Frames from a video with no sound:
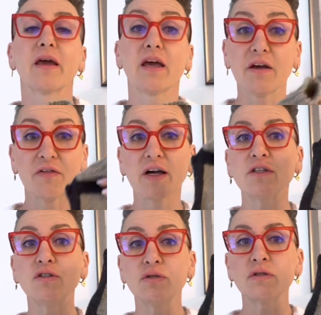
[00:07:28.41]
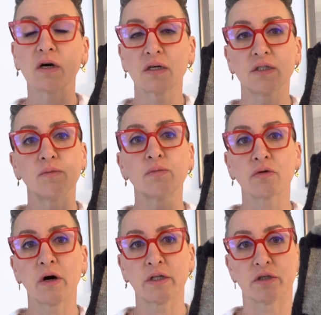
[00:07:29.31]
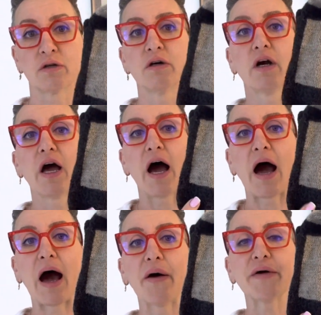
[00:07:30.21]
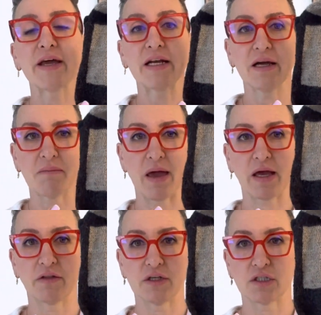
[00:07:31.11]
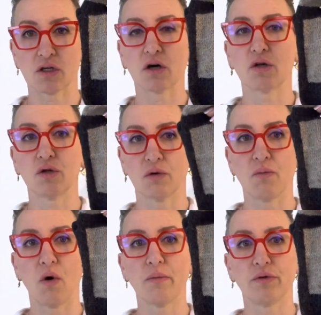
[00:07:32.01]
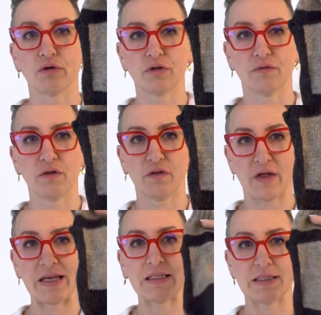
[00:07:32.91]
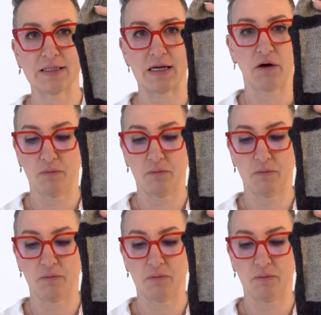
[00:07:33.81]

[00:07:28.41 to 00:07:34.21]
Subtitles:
if I do not embroider, how can I make this sock look more beautiful than it is now?